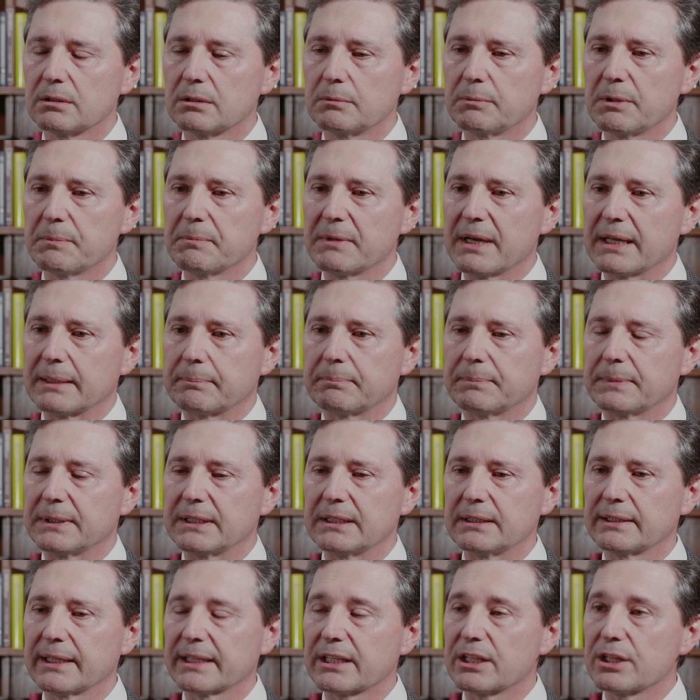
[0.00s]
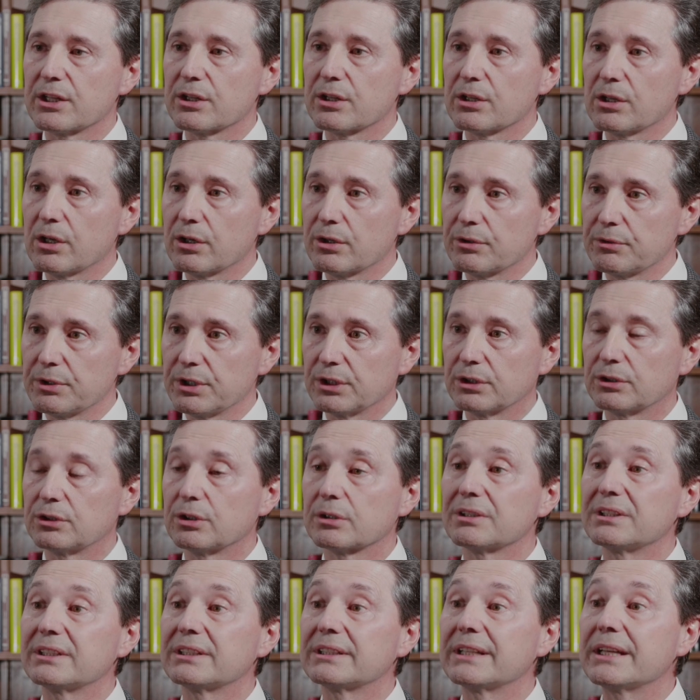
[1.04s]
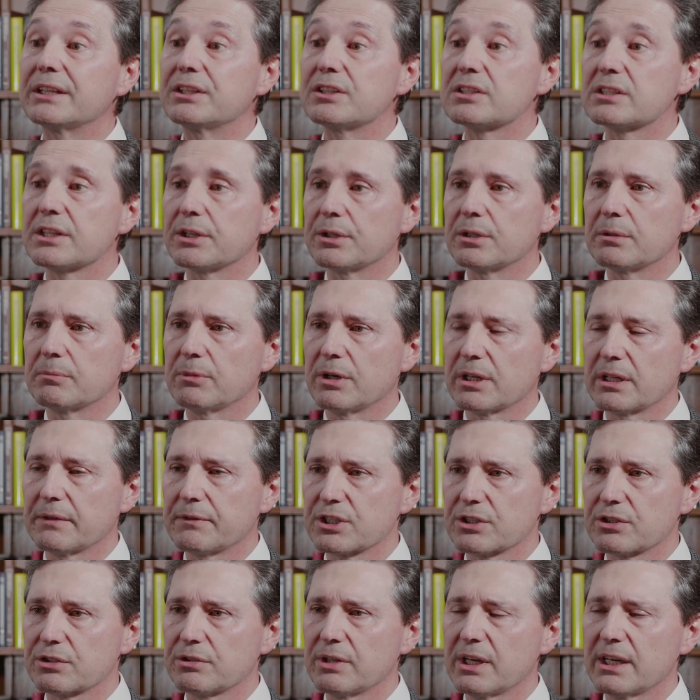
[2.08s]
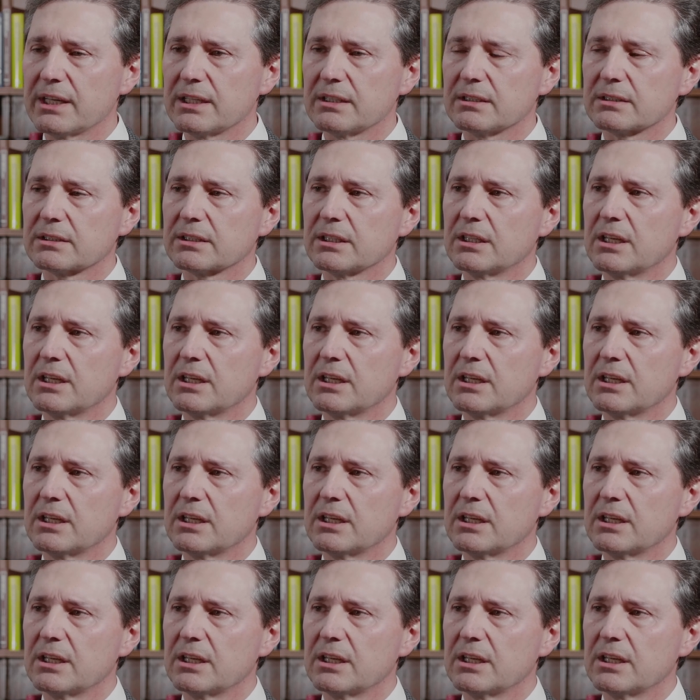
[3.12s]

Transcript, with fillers: we might be taking the long route to continuously do monovision trials